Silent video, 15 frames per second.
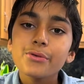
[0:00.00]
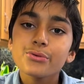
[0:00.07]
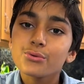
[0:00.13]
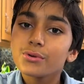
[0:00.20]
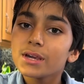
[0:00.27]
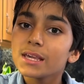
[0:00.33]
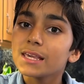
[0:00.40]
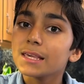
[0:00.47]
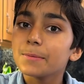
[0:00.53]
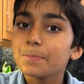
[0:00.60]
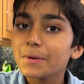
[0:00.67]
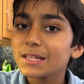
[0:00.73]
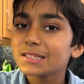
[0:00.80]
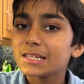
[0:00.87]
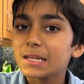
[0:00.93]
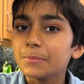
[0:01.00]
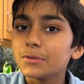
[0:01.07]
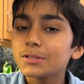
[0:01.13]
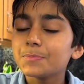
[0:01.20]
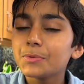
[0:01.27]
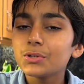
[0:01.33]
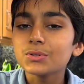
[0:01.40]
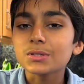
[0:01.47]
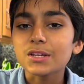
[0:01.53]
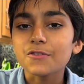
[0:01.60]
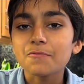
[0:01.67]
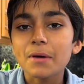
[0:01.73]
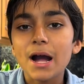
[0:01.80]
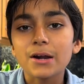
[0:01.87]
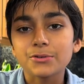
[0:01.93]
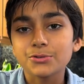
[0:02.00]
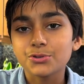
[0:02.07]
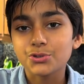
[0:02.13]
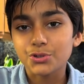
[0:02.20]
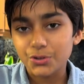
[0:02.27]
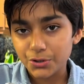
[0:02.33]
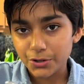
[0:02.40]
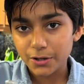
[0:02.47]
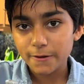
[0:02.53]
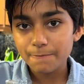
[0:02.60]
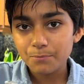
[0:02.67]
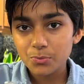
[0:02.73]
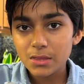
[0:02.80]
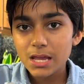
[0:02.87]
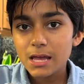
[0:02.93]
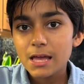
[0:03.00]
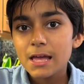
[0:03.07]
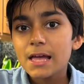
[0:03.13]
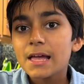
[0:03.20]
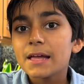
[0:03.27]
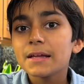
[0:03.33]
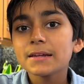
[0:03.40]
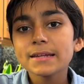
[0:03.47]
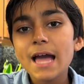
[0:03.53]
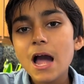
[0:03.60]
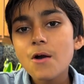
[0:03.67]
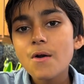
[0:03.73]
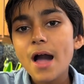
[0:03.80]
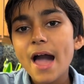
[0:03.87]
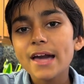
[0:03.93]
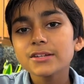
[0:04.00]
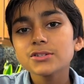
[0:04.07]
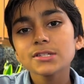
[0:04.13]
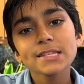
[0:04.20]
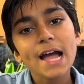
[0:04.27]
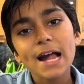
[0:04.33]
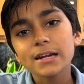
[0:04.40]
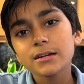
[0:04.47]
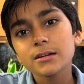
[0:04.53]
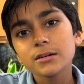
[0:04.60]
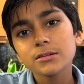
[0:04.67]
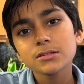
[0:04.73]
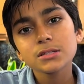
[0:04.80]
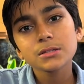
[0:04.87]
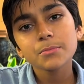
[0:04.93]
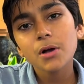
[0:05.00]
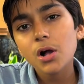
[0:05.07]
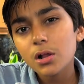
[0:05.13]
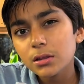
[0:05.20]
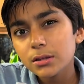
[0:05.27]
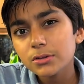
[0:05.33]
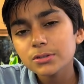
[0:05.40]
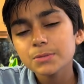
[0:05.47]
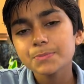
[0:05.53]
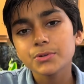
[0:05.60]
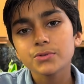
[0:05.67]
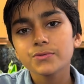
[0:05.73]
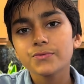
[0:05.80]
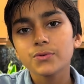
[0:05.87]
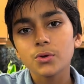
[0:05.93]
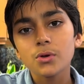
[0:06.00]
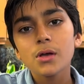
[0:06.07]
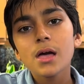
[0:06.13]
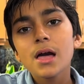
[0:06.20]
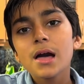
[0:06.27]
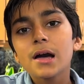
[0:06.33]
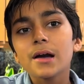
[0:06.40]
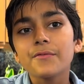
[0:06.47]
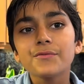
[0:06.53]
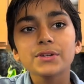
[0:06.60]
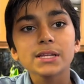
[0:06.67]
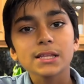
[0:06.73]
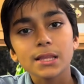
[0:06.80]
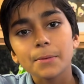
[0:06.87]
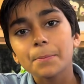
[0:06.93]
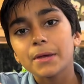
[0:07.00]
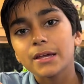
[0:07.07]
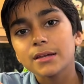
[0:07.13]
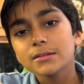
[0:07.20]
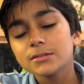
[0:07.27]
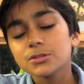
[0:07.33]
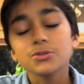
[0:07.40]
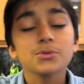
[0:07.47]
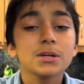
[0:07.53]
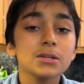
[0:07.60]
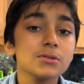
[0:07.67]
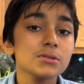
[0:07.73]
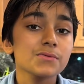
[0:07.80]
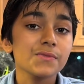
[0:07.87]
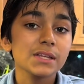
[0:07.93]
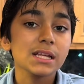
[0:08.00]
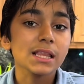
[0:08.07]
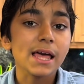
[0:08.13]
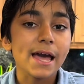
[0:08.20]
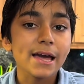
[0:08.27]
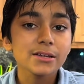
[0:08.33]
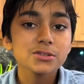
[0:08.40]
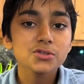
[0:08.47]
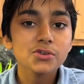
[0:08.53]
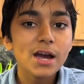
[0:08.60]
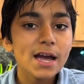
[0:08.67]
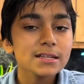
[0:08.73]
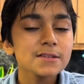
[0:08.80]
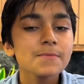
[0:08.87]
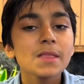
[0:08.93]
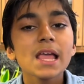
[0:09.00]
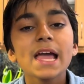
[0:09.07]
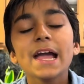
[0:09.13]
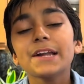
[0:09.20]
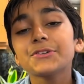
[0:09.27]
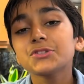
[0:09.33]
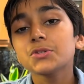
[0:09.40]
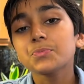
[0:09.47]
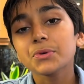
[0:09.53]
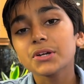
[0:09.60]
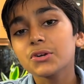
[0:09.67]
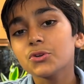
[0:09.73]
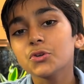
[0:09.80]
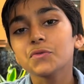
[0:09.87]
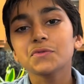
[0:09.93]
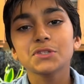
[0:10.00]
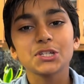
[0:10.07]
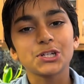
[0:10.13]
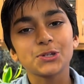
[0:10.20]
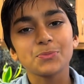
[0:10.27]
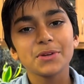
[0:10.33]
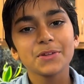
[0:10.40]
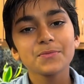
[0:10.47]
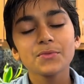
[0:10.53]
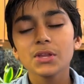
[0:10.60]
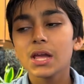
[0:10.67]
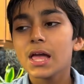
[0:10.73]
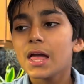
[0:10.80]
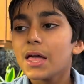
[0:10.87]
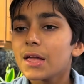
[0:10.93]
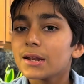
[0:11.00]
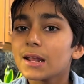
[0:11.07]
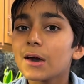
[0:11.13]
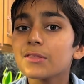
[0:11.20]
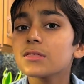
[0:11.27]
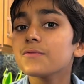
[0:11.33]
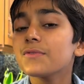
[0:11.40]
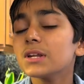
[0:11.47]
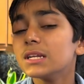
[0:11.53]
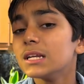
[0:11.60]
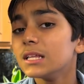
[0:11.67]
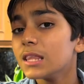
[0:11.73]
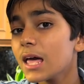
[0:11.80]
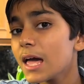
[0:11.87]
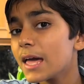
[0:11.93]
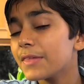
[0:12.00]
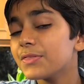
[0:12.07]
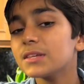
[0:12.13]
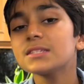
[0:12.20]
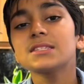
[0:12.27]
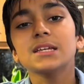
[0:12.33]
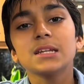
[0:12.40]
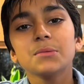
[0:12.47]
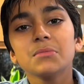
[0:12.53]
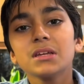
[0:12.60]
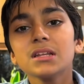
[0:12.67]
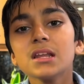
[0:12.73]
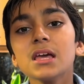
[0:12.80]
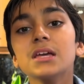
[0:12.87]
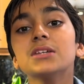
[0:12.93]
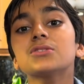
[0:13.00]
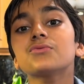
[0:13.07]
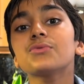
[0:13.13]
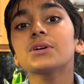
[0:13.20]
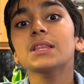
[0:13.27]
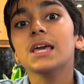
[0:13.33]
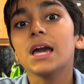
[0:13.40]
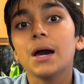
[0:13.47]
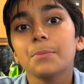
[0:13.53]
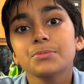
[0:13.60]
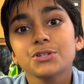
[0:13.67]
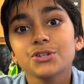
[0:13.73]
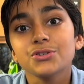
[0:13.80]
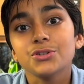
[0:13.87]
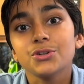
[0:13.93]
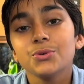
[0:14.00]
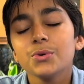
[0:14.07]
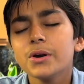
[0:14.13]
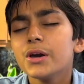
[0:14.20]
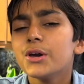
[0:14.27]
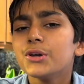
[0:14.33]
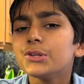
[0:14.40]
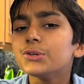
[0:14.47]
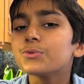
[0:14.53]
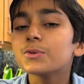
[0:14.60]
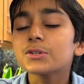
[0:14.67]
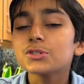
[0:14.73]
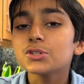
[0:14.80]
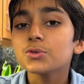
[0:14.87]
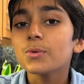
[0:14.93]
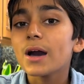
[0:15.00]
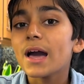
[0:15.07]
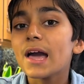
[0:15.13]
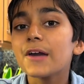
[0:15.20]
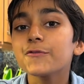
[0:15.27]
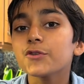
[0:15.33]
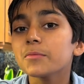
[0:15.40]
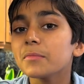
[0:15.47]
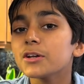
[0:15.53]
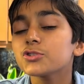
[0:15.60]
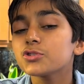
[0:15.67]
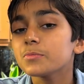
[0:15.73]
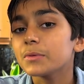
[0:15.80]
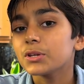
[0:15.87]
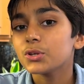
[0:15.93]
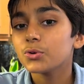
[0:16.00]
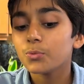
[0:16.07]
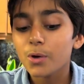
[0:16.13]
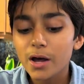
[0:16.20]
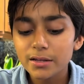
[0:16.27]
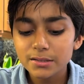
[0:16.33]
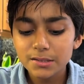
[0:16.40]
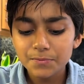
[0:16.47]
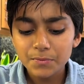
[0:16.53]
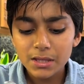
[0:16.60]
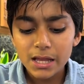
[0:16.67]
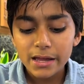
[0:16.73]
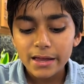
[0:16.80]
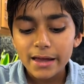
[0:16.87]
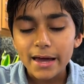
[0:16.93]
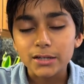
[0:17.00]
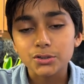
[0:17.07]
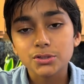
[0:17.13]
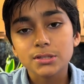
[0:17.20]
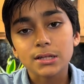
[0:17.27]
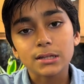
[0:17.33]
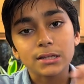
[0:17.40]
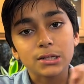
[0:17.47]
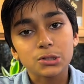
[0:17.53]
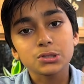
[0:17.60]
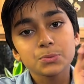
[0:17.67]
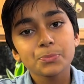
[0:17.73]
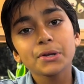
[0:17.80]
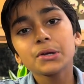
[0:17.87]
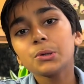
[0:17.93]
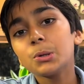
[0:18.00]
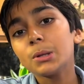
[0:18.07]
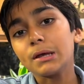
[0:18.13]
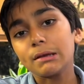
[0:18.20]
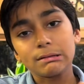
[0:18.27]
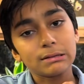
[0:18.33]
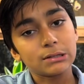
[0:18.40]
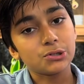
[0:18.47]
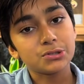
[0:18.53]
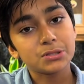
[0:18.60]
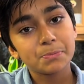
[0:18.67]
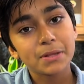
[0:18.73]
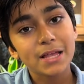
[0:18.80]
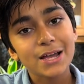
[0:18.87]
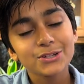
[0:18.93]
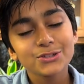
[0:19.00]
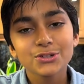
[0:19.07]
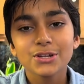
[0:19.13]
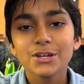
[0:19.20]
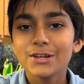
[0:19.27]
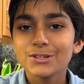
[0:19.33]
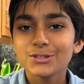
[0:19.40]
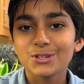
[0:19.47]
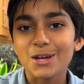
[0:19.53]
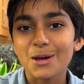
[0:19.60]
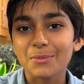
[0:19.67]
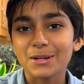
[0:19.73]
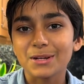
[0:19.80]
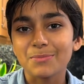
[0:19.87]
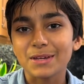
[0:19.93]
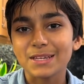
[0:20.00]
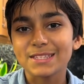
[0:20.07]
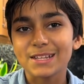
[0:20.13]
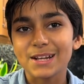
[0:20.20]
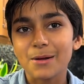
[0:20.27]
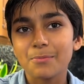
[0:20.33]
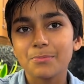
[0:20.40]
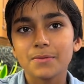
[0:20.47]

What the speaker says: 3 heaping tablespoons of powdered sugar, and now I just added a small little spoonful of vanilla paste. You can use vanilla extract and a sprinkle of cinnamon. Now the vanilla and the cinnamon is really up to you. You can do whatever measurement you want. I just did a little sprinkle and a little splash. So now I'm going to mix it up.